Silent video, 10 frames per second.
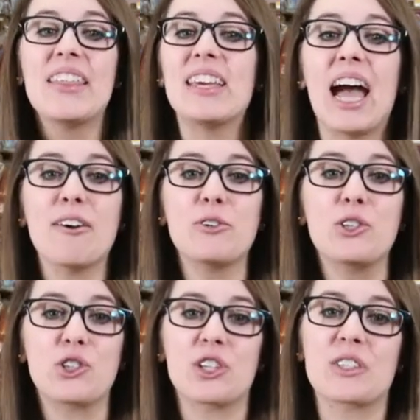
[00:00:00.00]
The
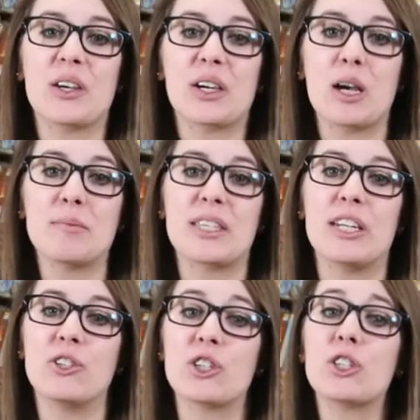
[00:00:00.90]
average jigsaw comes in
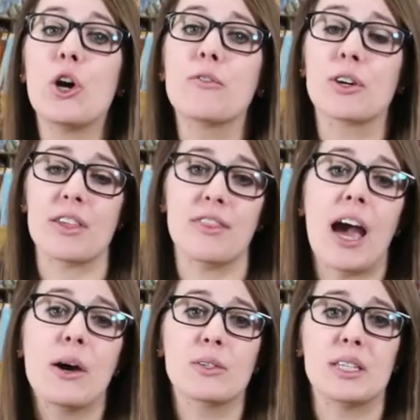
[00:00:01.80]
at just over a
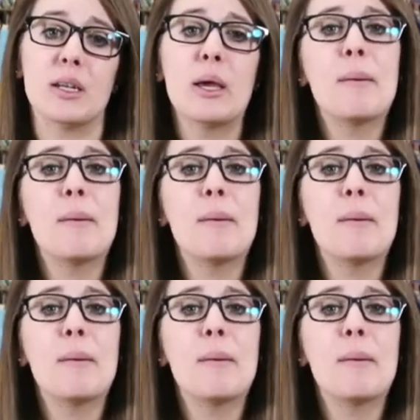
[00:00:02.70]
thousand,